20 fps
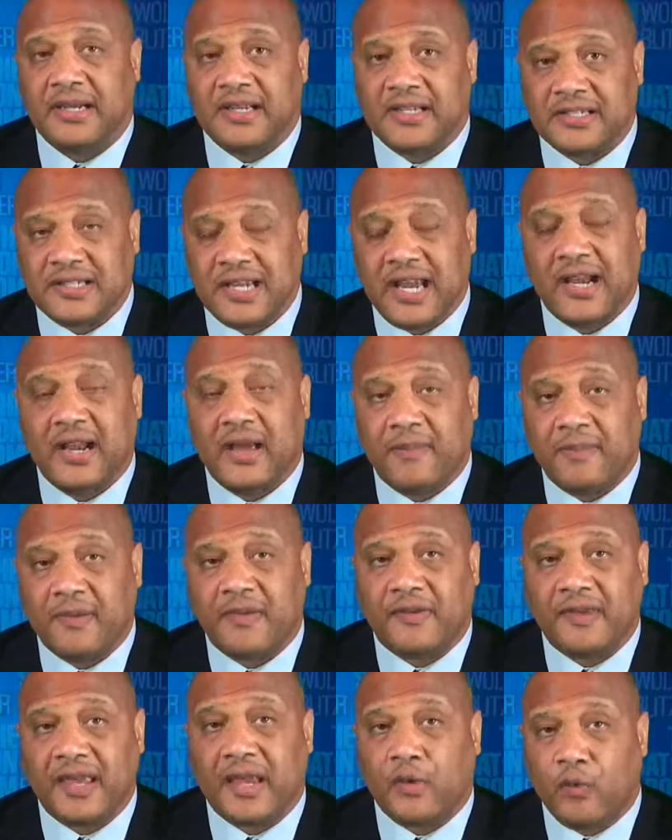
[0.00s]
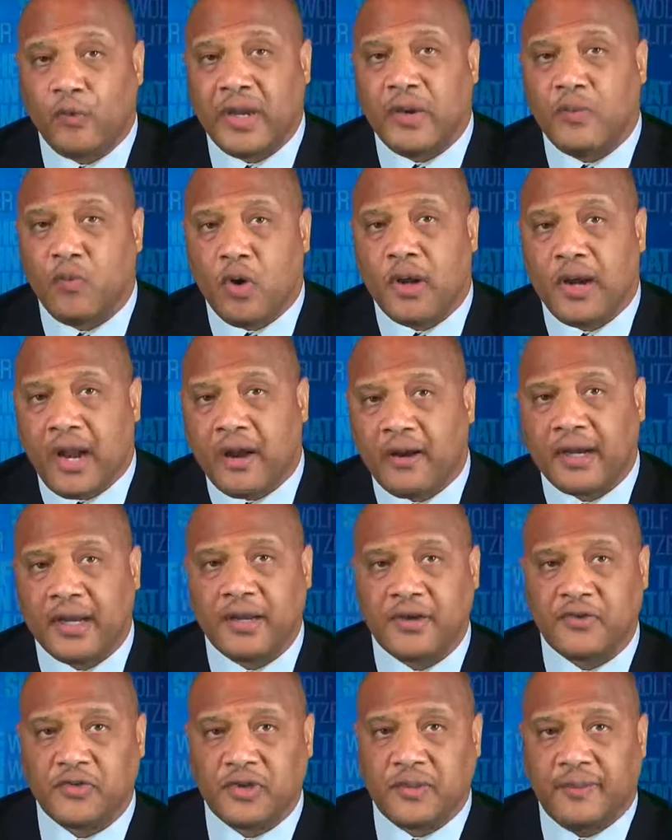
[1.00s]
to stand up and say, we want our
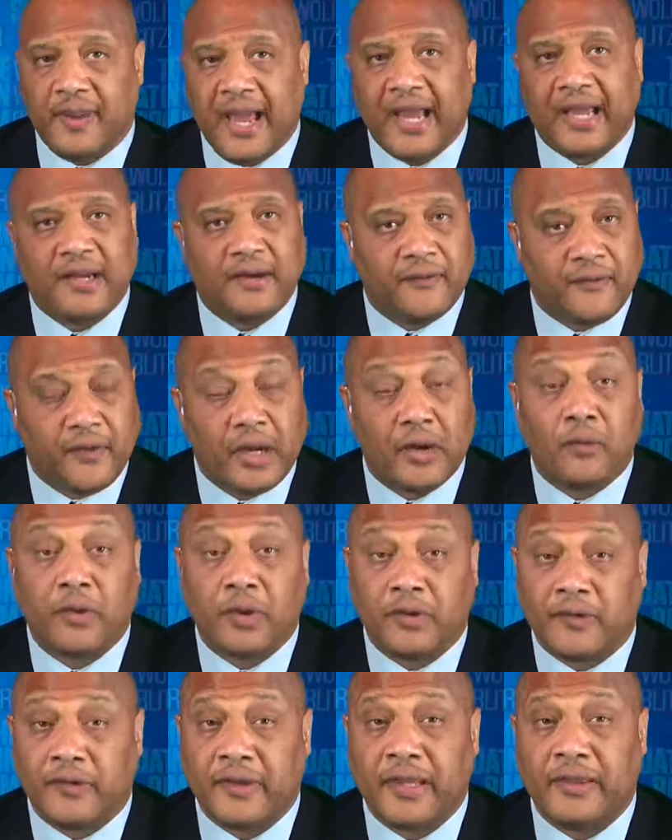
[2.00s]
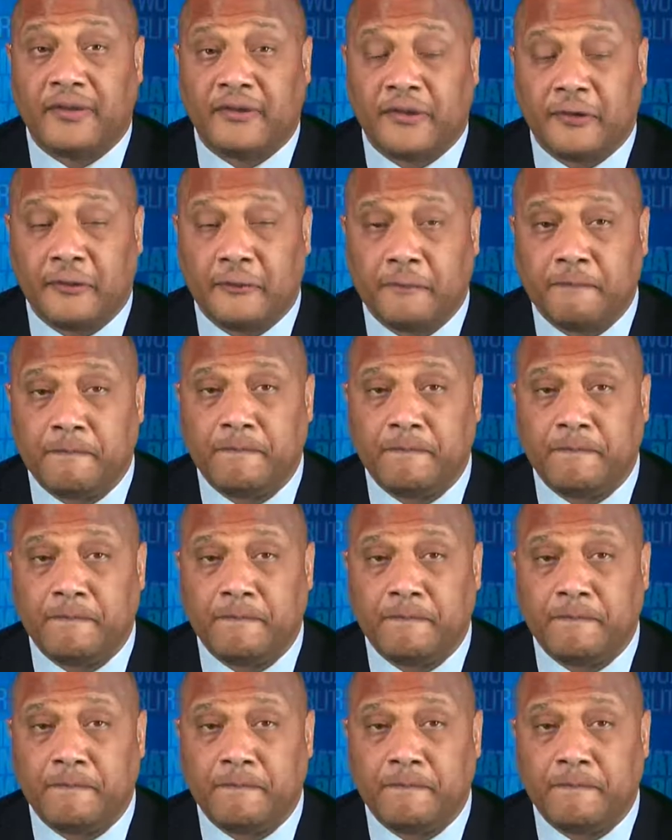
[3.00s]
country back in a very real sense.